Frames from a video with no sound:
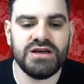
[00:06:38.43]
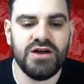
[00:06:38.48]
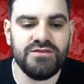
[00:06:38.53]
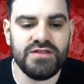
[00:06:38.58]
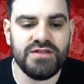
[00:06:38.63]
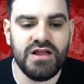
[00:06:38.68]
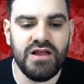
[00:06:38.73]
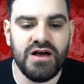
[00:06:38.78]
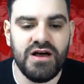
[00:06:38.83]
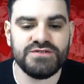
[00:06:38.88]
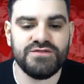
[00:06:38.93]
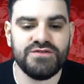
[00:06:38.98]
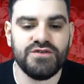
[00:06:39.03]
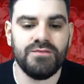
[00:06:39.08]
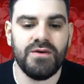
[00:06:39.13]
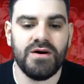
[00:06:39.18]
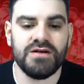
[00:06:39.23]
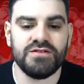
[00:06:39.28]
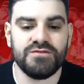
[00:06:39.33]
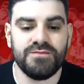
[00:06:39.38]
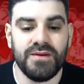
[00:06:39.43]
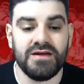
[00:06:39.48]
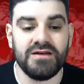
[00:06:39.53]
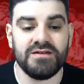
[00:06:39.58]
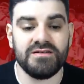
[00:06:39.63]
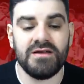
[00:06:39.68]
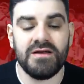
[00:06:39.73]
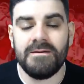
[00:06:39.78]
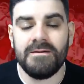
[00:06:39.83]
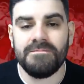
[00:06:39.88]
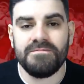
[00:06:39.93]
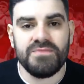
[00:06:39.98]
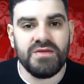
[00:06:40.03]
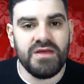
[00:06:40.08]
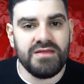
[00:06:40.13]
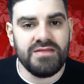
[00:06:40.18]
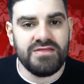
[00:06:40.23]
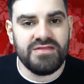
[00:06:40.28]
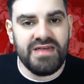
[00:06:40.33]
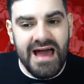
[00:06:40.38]
the last few months, because
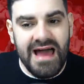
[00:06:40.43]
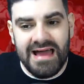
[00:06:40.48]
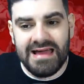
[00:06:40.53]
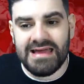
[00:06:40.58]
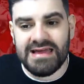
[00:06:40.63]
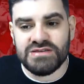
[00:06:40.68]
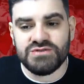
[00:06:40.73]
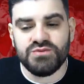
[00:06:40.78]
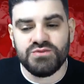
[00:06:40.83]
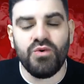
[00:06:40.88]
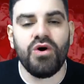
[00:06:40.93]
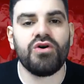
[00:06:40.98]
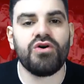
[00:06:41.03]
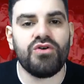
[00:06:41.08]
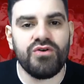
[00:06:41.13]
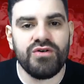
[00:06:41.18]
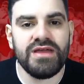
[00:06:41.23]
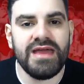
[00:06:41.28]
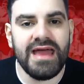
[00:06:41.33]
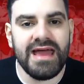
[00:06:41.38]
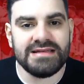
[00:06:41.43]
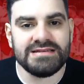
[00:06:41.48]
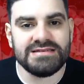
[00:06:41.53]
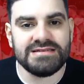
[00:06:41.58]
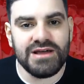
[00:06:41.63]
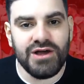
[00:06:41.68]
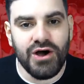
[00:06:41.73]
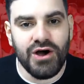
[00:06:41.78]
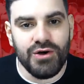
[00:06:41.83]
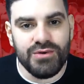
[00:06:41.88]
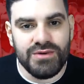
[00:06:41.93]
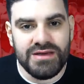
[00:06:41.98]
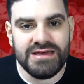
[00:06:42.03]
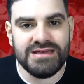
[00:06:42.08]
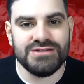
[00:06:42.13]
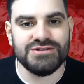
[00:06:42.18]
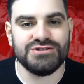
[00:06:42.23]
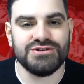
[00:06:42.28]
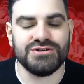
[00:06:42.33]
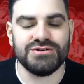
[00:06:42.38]
that is what creates a
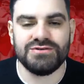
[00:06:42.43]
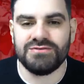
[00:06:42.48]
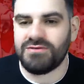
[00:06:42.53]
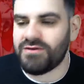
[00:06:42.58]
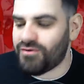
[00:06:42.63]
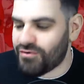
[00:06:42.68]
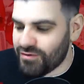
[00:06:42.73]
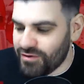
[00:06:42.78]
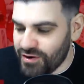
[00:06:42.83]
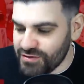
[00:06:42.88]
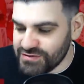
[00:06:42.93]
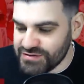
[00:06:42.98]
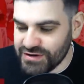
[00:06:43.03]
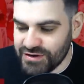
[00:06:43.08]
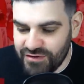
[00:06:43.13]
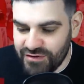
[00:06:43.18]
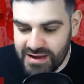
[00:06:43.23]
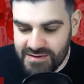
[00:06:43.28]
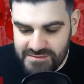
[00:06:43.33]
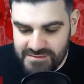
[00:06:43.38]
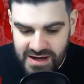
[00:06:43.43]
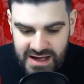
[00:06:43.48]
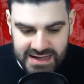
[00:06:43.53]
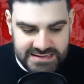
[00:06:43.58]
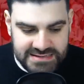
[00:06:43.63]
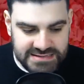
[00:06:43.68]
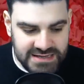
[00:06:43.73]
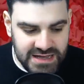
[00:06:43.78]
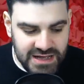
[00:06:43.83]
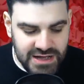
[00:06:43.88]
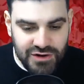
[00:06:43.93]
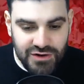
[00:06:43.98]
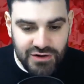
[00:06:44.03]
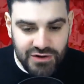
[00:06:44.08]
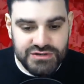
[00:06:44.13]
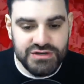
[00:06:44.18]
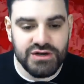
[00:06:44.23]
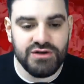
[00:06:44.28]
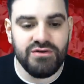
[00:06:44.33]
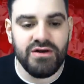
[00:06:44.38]
cohesion. Lots of great minds,
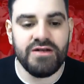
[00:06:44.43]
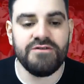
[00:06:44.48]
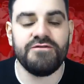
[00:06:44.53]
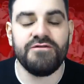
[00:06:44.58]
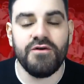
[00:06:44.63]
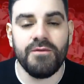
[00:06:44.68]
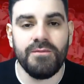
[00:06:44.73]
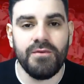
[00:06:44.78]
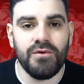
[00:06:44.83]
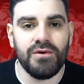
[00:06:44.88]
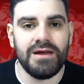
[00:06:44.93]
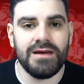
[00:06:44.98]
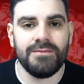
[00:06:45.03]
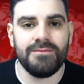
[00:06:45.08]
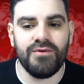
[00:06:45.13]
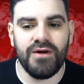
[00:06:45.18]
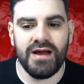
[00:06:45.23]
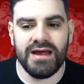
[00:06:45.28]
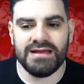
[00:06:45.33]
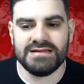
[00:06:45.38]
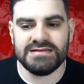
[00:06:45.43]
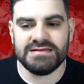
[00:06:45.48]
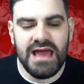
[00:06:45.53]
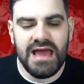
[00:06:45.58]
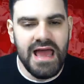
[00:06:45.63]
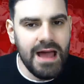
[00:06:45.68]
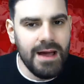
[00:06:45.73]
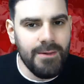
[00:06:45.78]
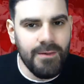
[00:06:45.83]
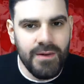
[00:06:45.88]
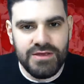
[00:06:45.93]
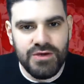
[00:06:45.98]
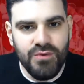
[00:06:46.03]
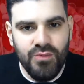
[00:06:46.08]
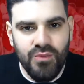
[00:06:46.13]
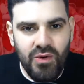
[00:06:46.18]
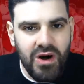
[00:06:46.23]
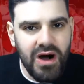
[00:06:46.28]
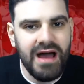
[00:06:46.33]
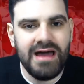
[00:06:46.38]
lots of great footballing brains. And when you
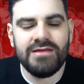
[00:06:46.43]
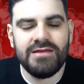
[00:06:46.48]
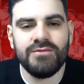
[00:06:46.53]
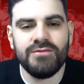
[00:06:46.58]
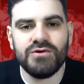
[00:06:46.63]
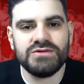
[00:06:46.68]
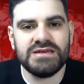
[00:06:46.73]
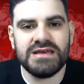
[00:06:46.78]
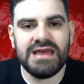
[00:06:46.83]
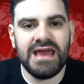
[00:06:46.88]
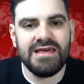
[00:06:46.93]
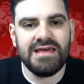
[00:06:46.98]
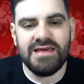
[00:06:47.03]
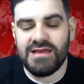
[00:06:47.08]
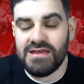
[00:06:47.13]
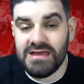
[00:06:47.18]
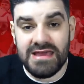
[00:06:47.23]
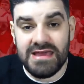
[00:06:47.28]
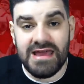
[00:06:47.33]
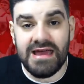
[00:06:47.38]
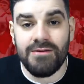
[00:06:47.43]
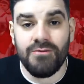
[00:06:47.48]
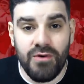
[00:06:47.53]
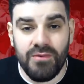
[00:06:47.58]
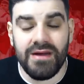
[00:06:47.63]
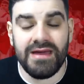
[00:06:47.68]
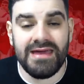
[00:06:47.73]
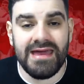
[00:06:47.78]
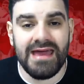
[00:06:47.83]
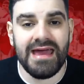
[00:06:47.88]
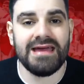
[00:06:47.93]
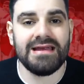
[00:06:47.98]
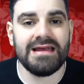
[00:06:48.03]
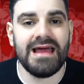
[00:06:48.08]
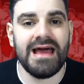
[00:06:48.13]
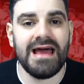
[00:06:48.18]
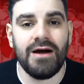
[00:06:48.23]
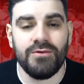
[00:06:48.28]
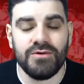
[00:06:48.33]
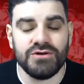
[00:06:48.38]
wire them all together, you get what we're getting
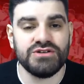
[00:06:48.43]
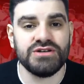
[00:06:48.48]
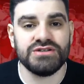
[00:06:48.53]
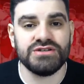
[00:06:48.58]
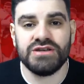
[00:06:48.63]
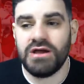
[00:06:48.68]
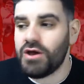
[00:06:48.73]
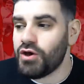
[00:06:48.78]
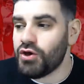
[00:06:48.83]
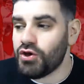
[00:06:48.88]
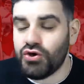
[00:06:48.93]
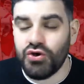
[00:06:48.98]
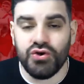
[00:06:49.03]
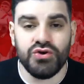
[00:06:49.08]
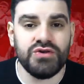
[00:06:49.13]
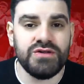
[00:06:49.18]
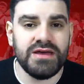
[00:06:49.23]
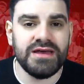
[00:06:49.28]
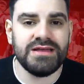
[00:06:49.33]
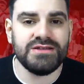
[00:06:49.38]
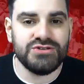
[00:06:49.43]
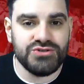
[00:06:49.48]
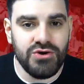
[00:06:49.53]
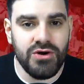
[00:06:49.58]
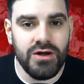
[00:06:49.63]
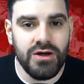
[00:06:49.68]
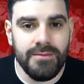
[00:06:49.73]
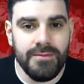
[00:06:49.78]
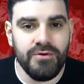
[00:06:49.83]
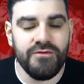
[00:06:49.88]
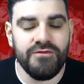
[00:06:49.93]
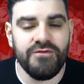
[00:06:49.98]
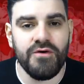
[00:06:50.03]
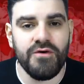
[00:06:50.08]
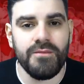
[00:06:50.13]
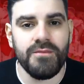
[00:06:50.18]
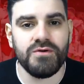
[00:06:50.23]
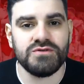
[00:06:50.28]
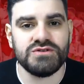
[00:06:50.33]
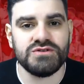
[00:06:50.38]
now, which is good, enjoyable
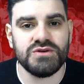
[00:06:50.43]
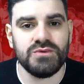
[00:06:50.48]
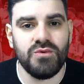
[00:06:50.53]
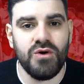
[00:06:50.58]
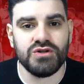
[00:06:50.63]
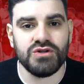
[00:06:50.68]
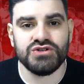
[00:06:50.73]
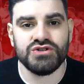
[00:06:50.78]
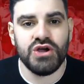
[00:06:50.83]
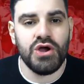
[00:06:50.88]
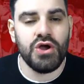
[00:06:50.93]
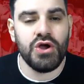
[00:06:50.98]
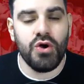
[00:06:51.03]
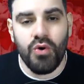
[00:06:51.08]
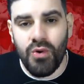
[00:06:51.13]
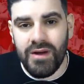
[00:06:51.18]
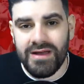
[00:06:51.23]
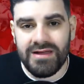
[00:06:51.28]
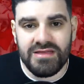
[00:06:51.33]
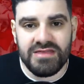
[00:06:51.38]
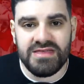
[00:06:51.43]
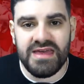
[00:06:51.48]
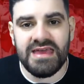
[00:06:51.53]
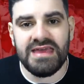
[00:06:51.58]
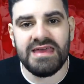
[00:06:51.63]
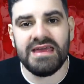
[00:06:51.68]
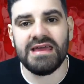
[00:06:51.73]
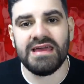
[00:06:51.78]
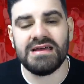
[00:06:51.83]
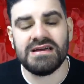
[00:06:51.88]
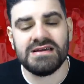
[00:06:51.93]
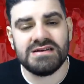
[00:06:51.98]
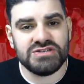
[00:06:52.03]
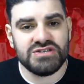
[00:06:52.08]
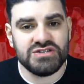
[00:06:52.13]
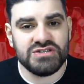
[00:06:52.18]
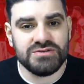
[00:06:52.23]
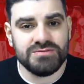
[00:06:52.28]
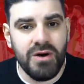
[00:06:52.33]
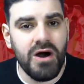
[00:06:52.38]
football to watch, quick thinking,
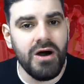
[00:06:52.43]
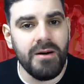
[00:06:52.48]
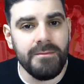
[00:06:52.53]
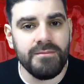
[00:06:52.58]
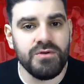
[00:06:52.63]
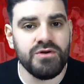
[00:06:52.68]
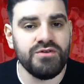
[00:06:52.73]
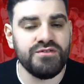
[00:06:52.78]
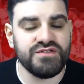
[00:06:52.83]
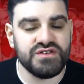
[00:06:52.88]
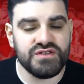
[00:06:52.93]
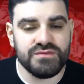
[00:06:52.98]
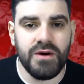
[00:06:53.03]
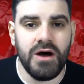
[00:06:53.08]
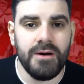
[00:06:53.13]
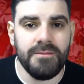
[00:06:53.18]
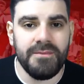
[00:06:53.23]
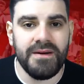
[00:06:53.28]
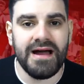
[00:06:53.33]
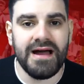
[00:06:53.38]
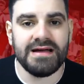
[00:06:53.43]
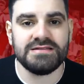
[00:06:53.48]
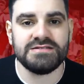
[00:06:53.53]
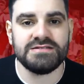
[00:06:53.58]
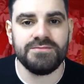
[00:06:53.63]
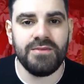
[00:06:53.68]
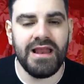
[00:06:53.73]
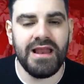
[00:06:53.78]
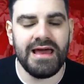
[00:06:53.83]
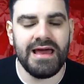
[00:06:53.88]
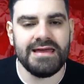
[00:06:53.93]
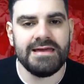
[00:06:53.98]
smart moves, smart patterns of play.